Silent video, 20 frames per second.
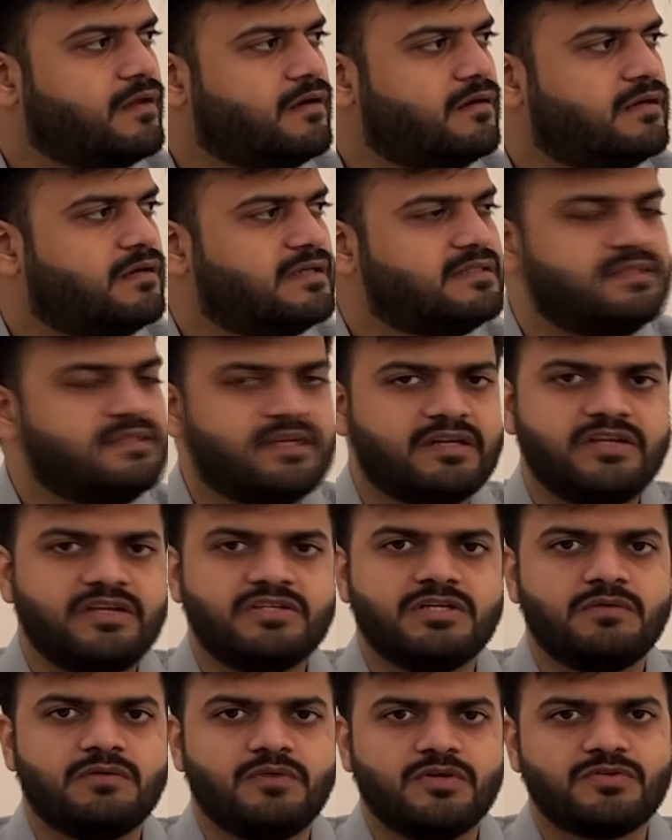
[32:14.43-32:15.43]
Her
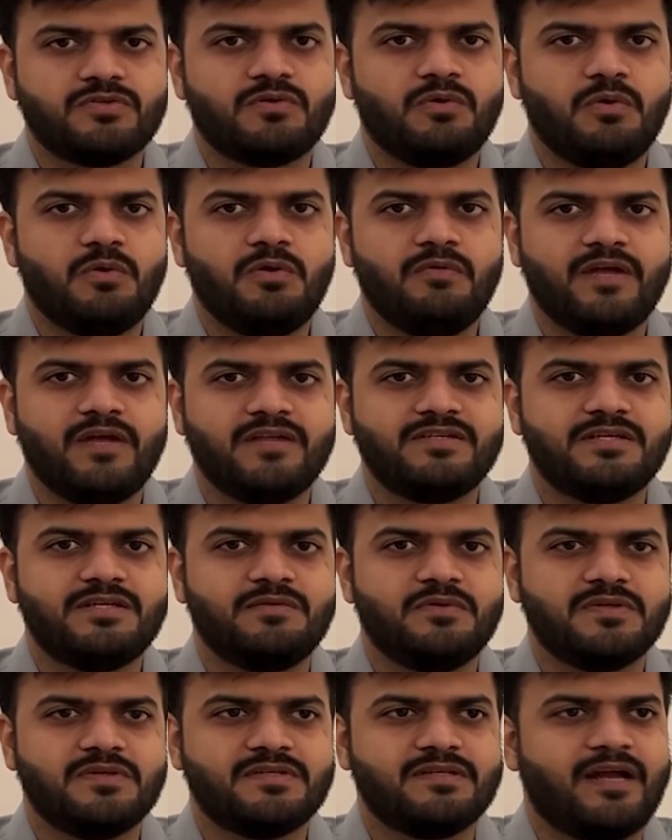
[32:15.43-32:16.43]
signature was cloned when she
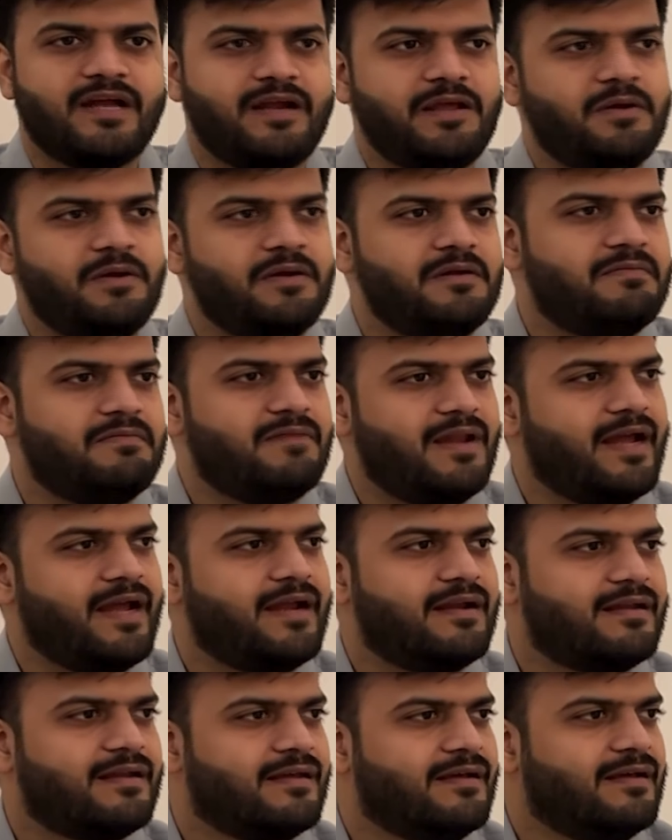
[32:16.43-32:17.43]
was getting on a
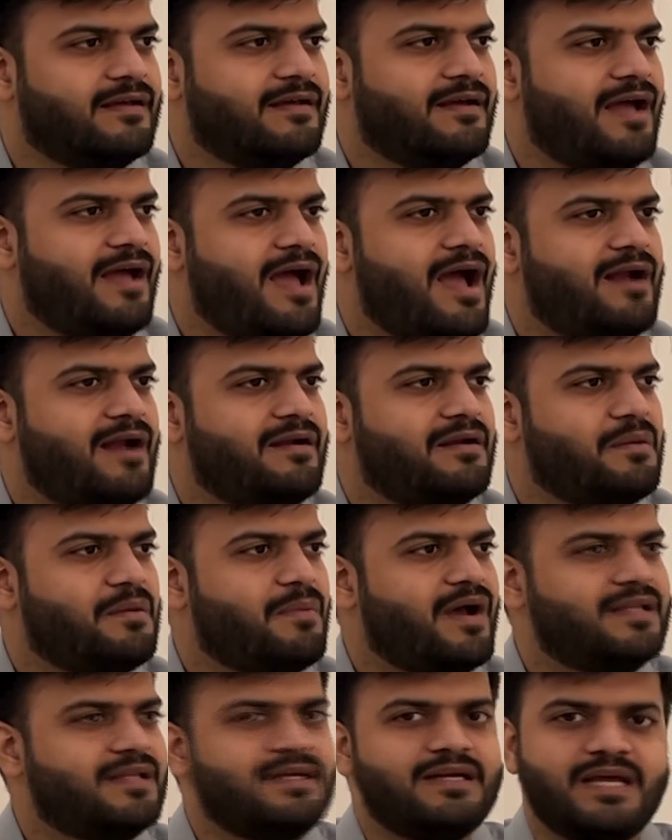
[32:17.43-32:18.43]
flight, and
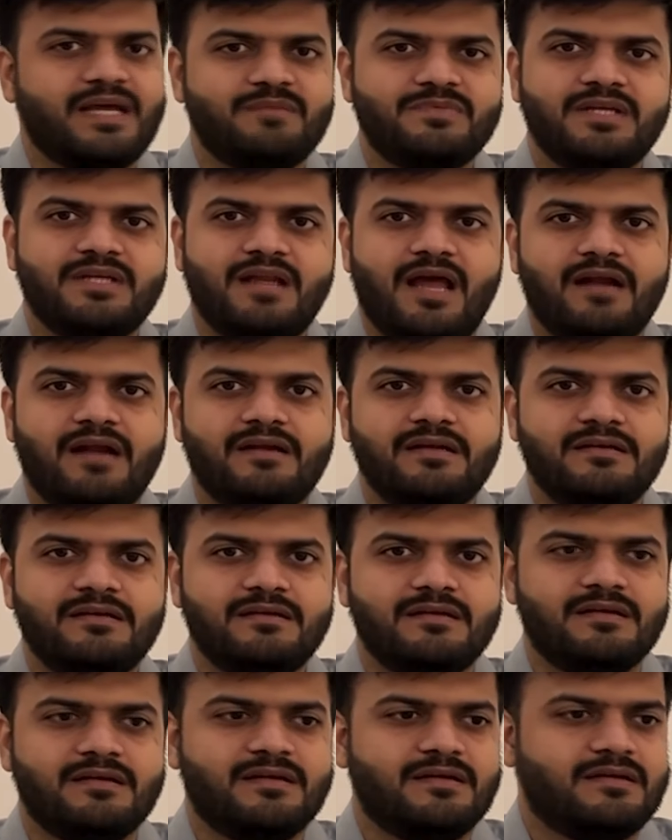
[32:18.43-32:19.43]
by the time she landed,
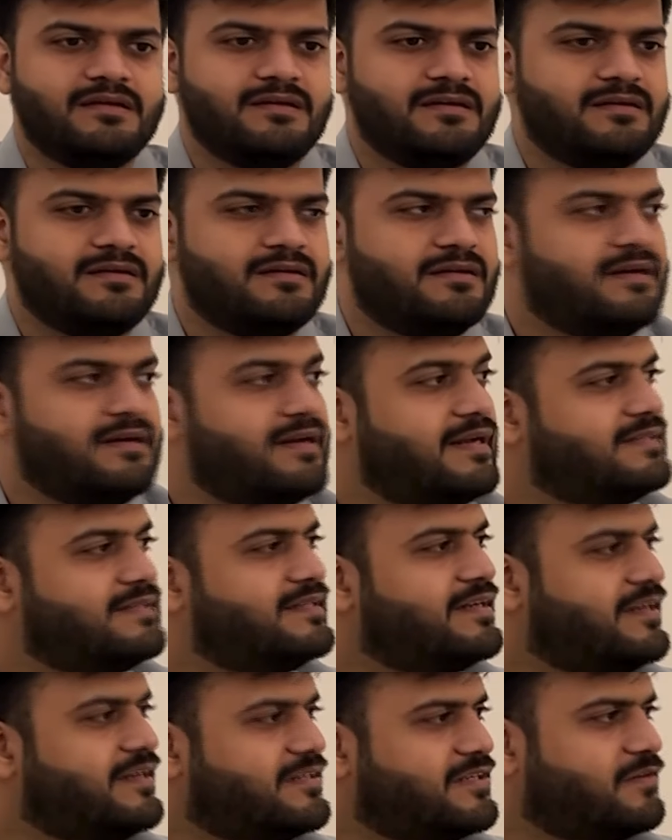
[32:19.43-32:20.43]
her
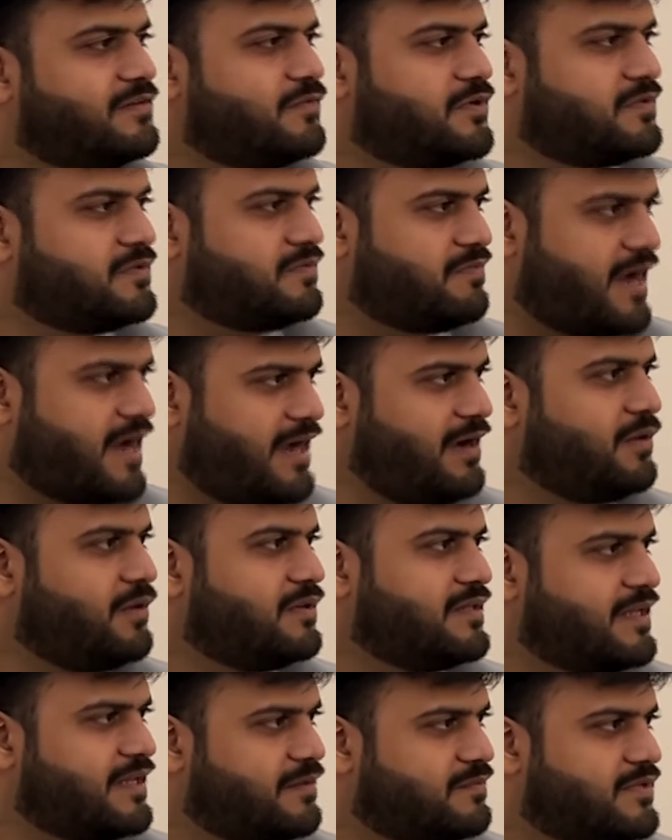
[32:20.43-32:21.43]
resignation was filed
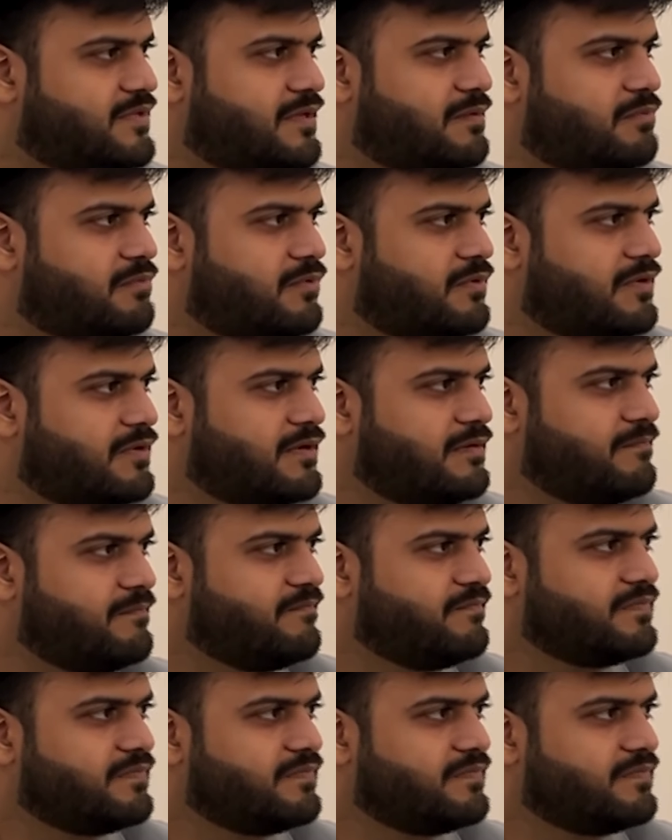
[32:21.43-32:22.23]
on the MCA portal,